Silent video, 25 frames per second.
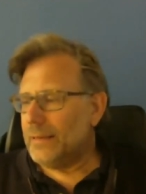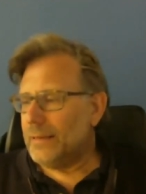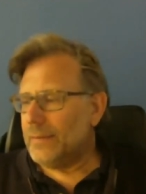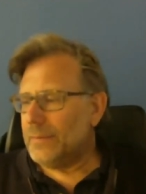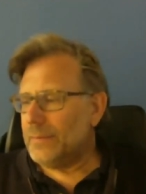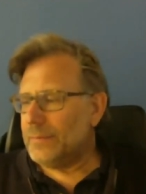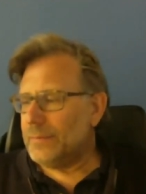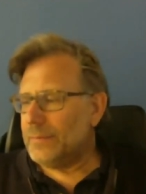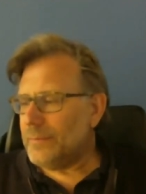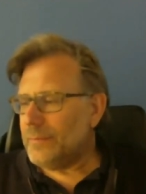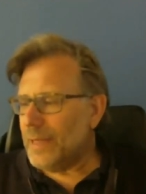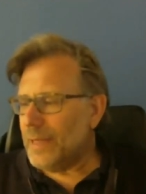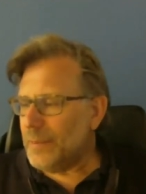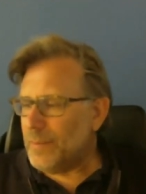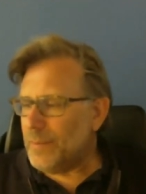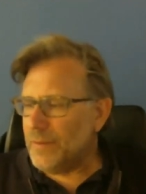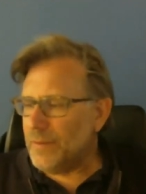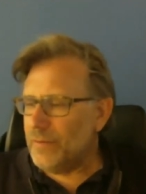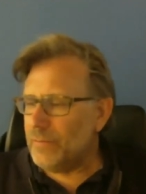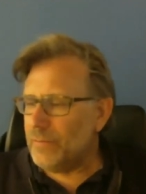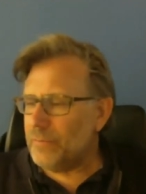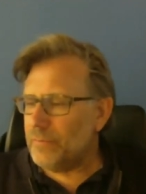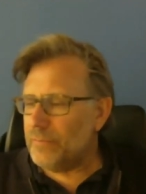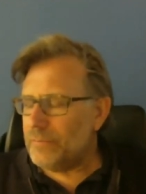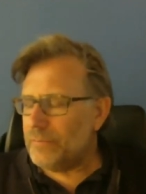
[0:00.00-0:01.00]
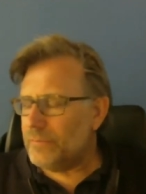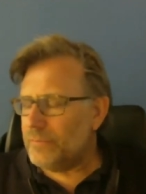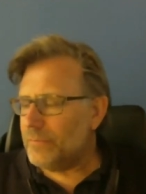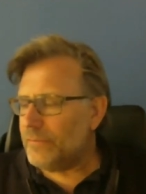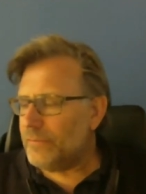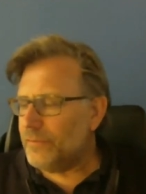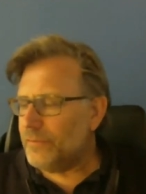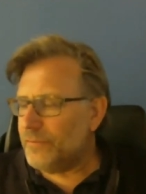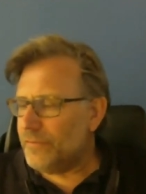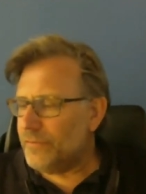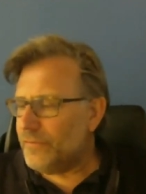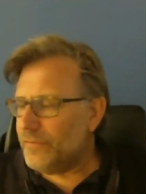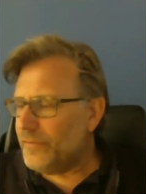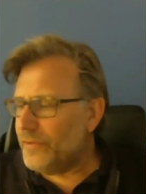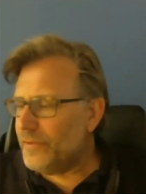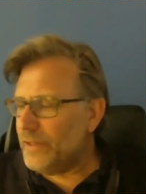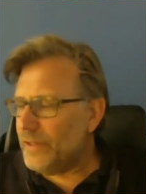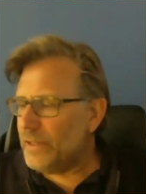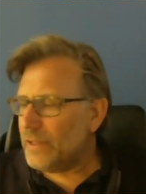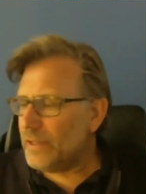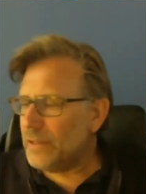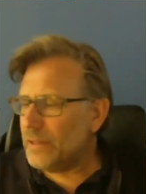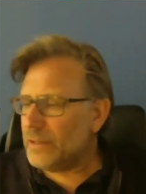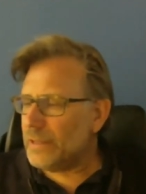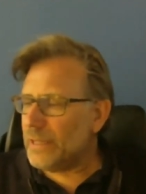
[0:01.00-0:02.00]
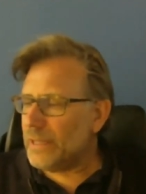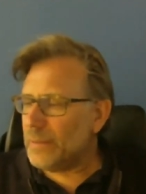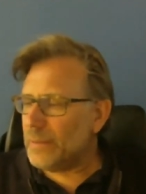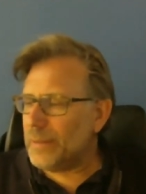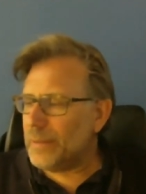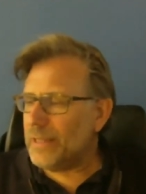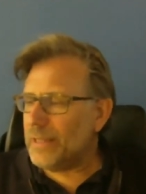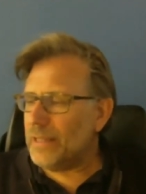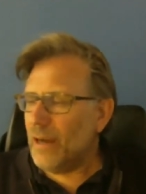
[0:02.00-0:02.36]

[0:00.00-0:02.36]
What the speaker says: Make me feel a little bit